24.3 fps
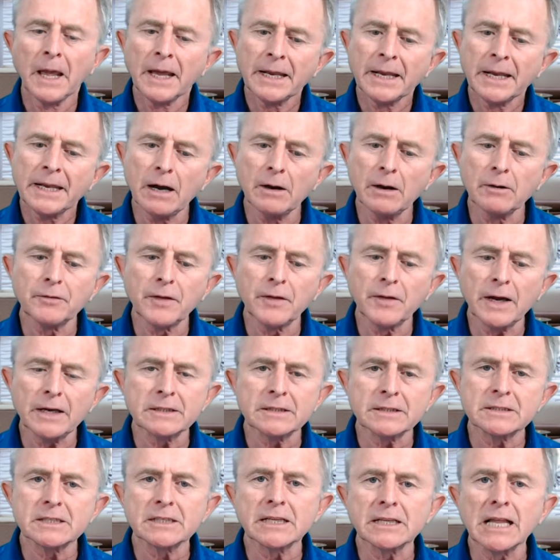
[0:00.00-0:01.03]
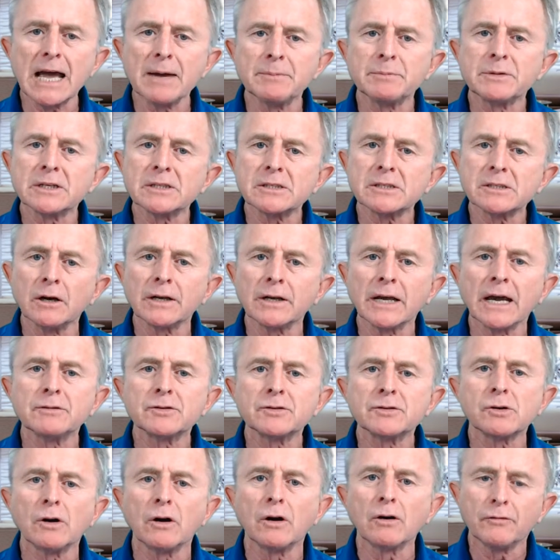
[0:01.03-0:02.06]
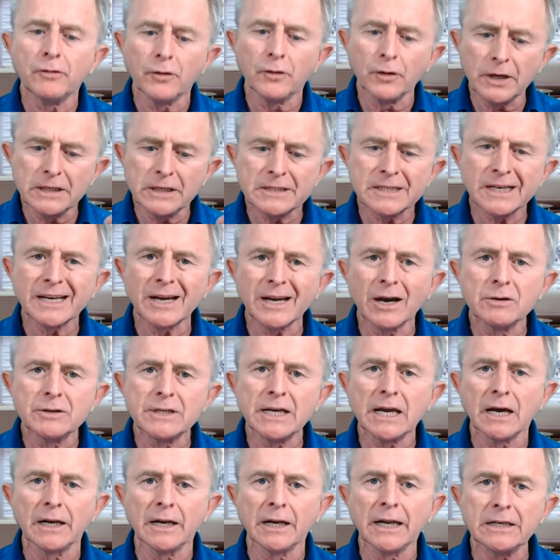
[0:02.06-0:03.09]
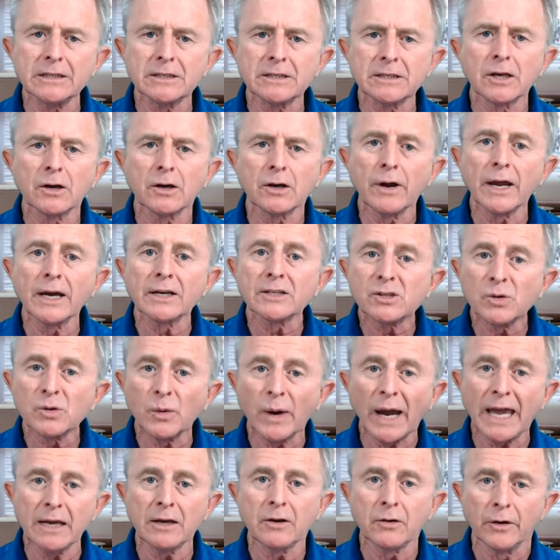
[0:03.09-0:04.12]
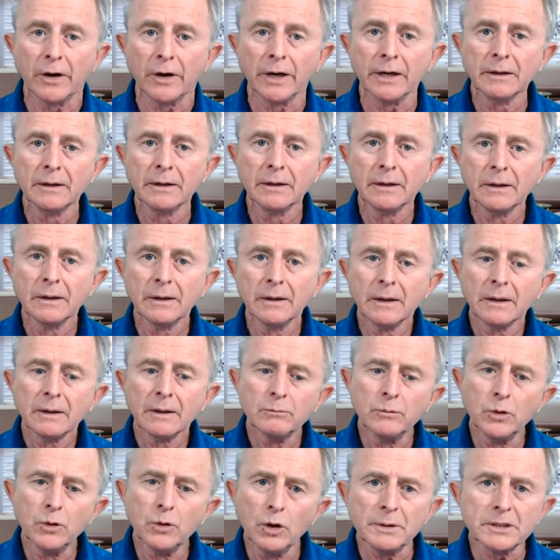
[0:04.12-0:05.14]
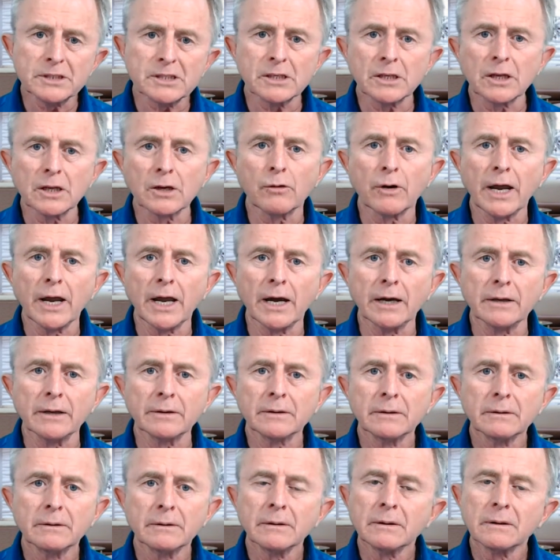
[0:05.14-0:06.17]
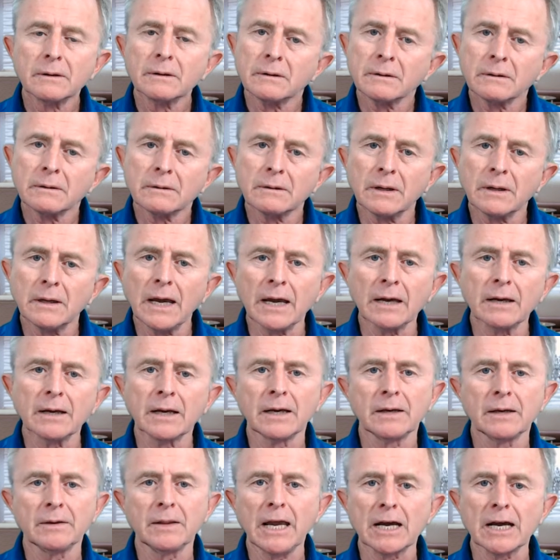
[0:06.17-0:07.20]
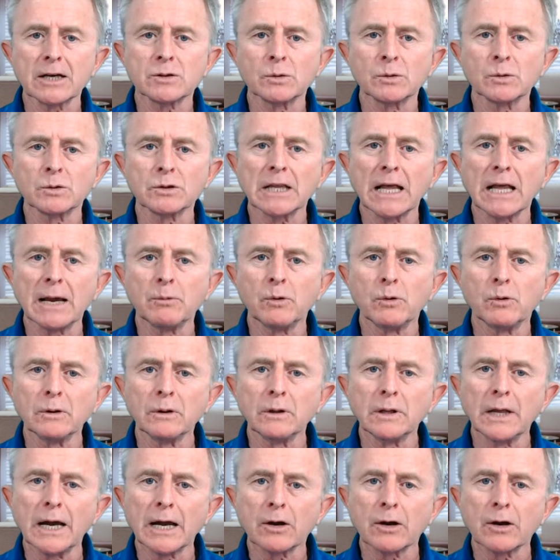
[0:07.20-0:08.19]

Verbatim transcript: Now, if that slab does not have strong footings that go down into the ground to anchor it, movements in the ground, the actual slab will